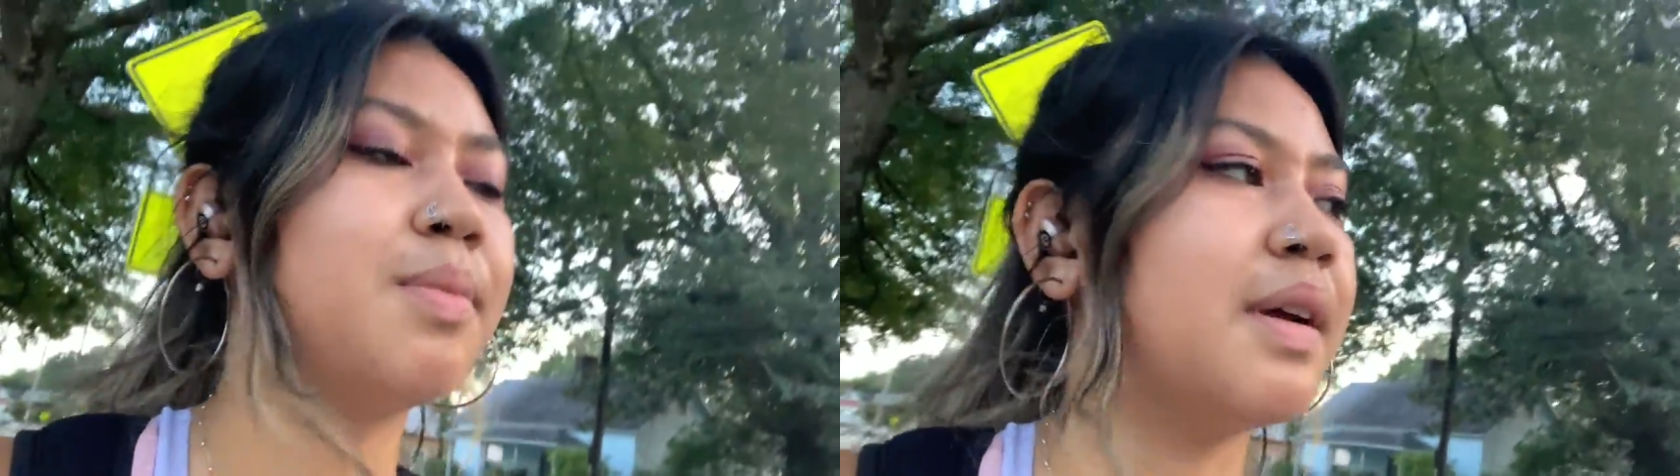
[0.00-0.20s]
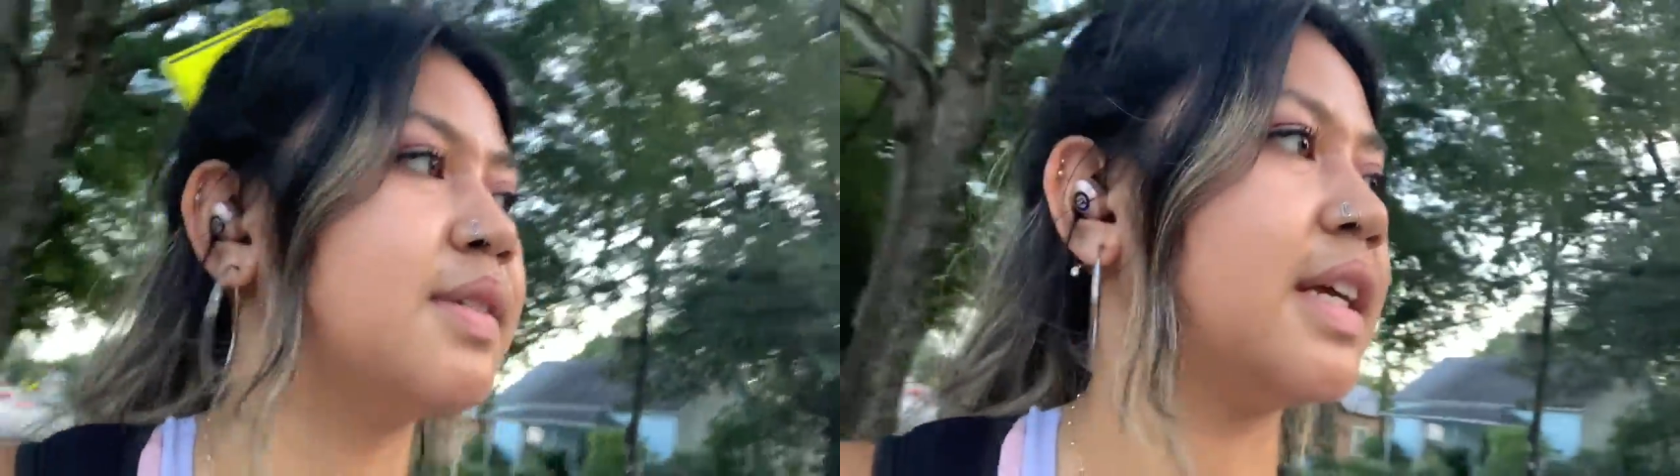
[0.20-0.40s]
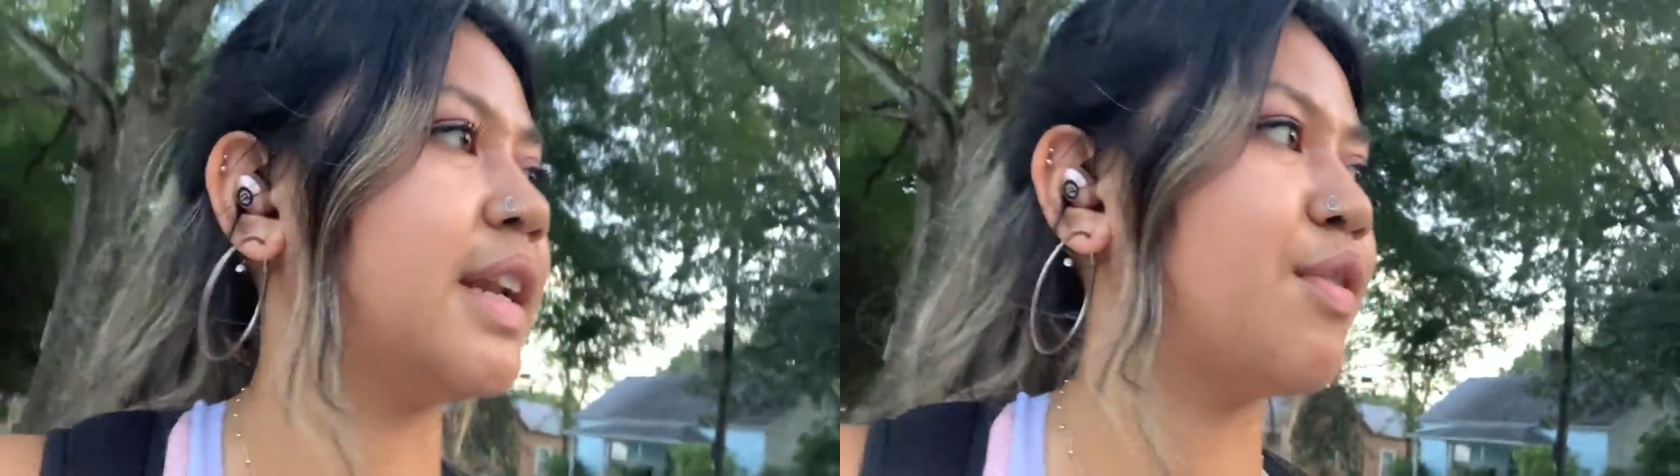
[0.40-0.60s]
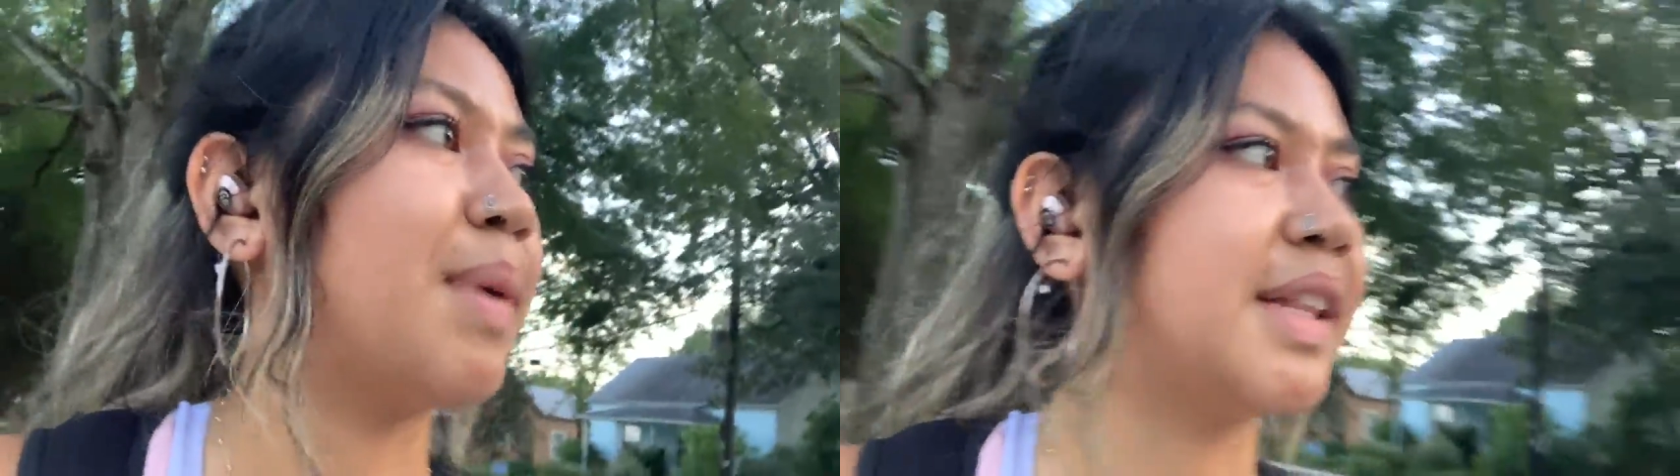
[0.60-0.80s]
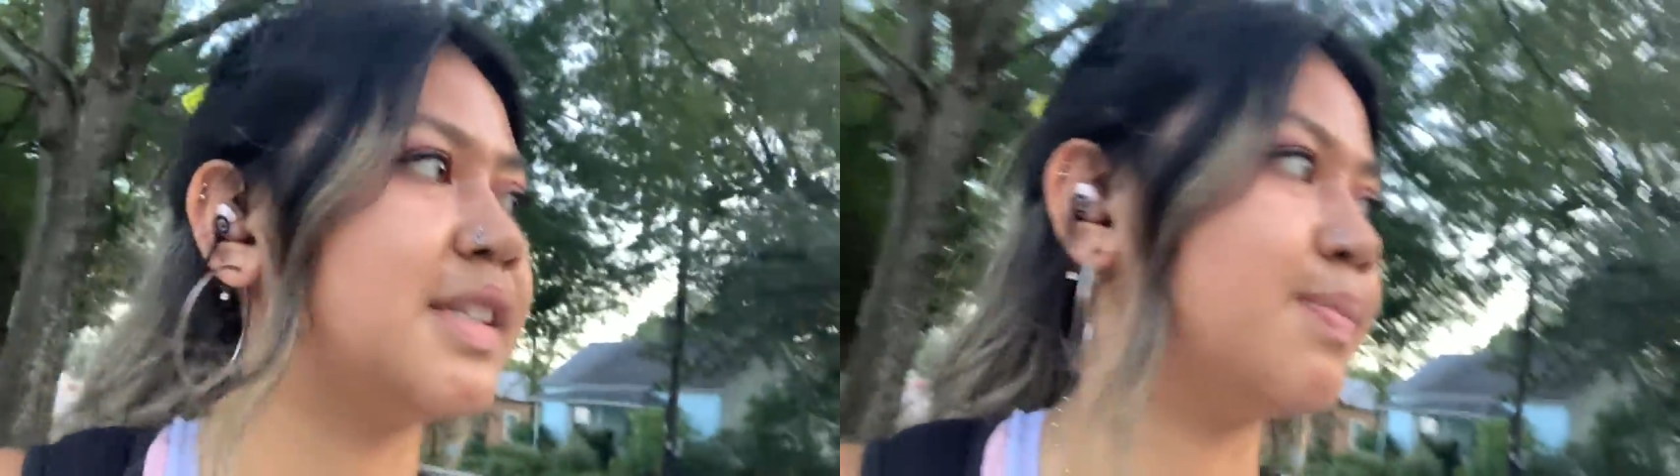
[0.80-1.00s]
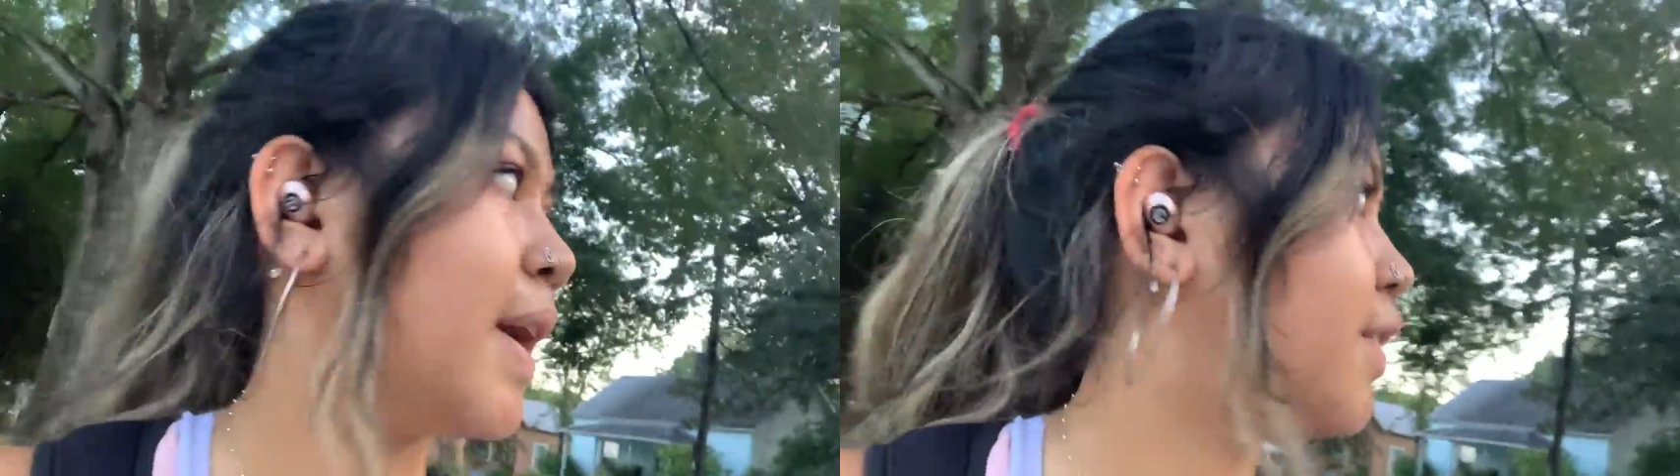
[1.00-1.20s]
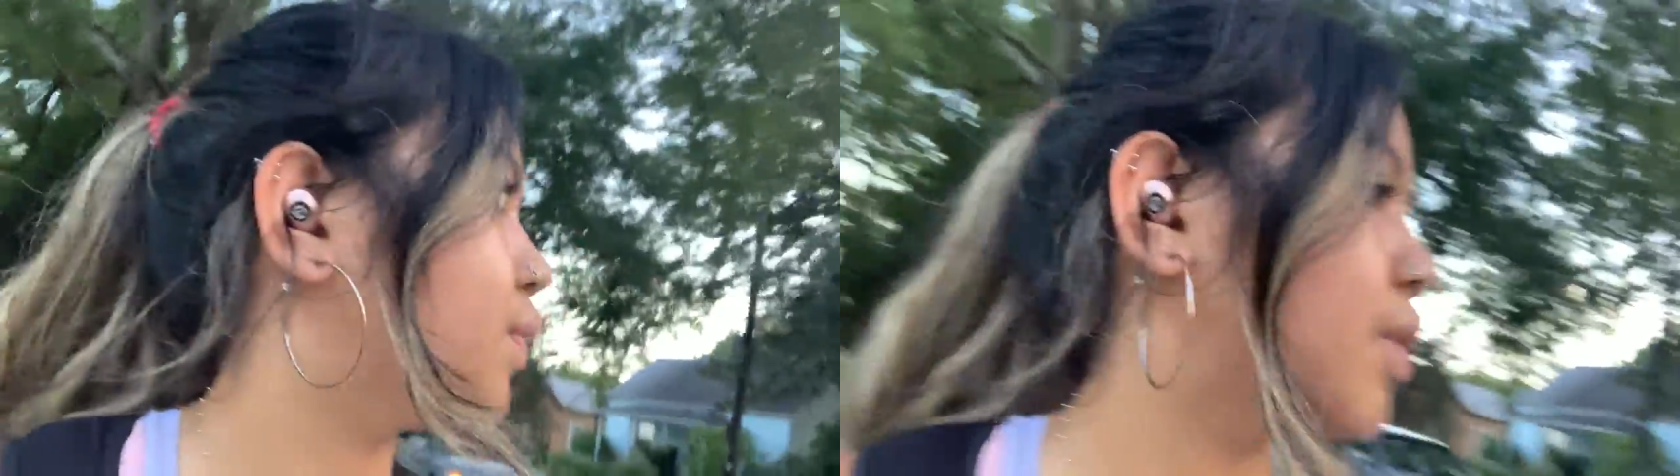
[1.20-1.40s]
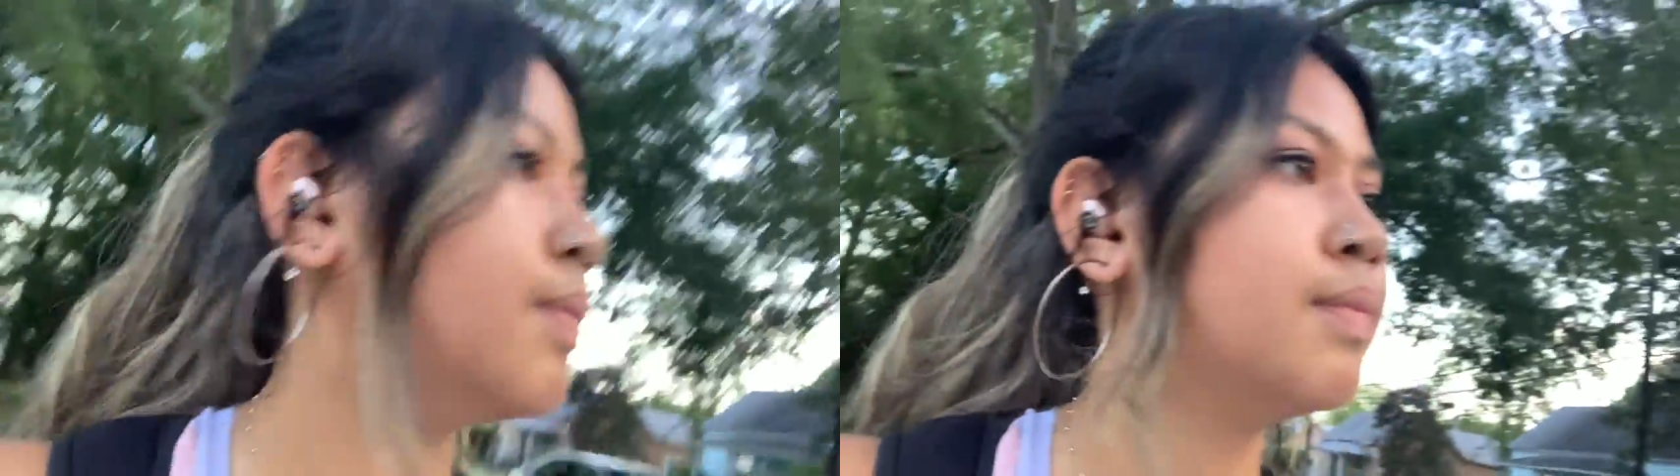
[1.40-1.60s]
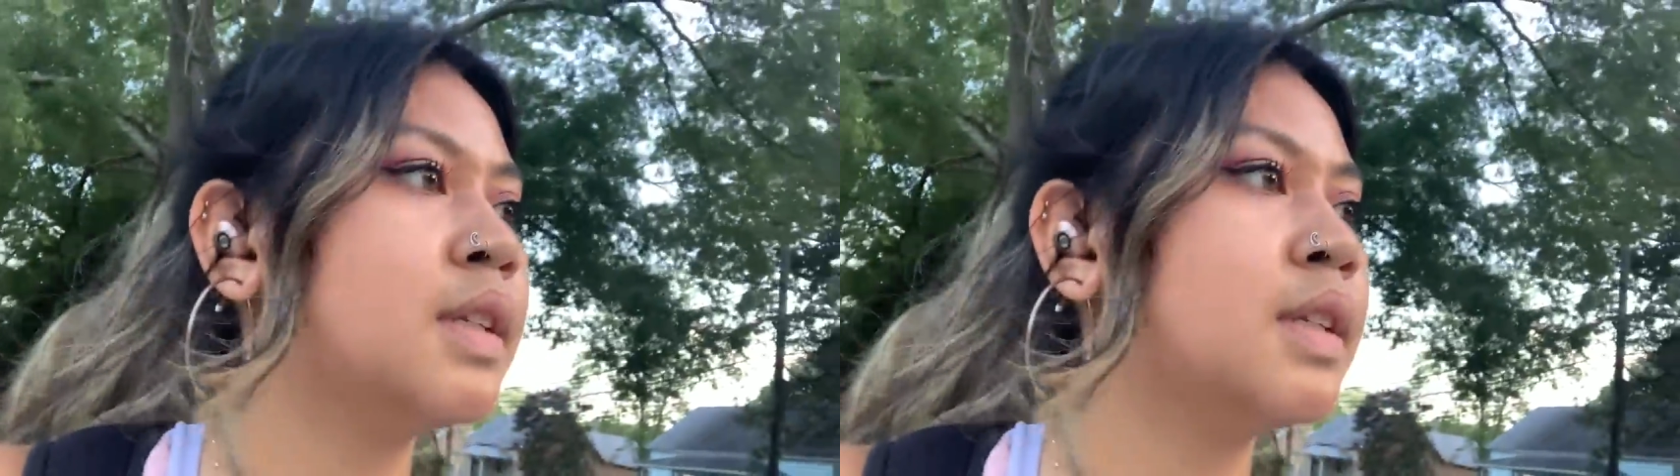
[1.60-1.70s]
but I was like, never mind, this is painful.